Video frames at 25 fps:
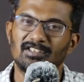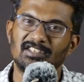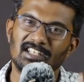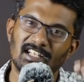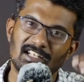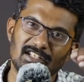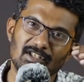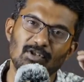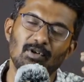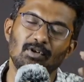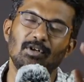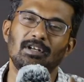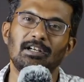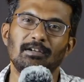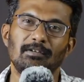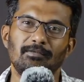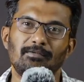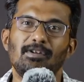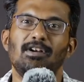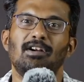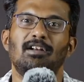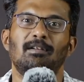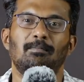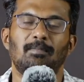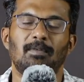Just to give
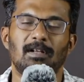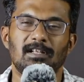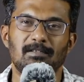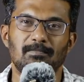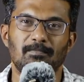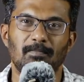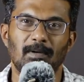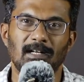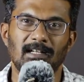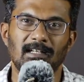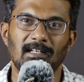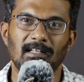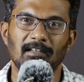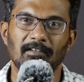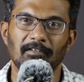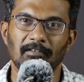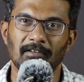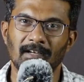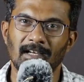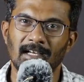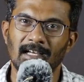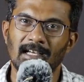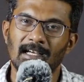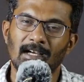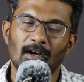you a
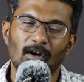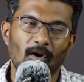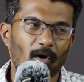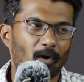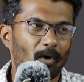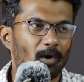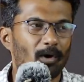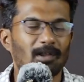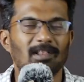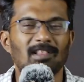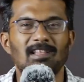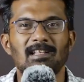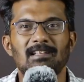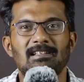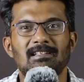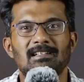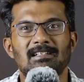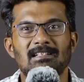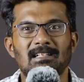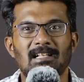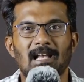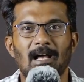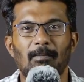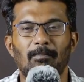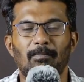perspective, all this
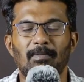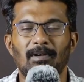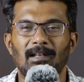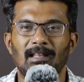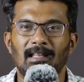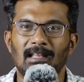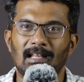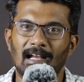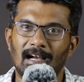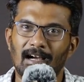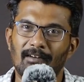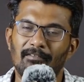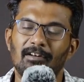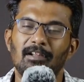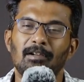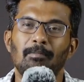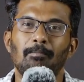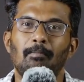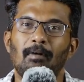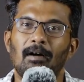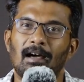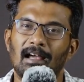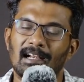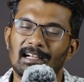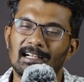is happening. Our
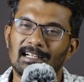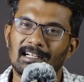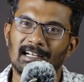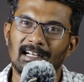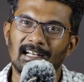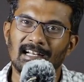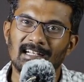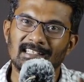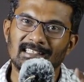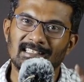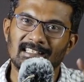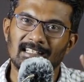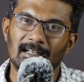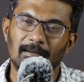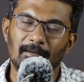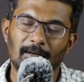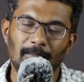markets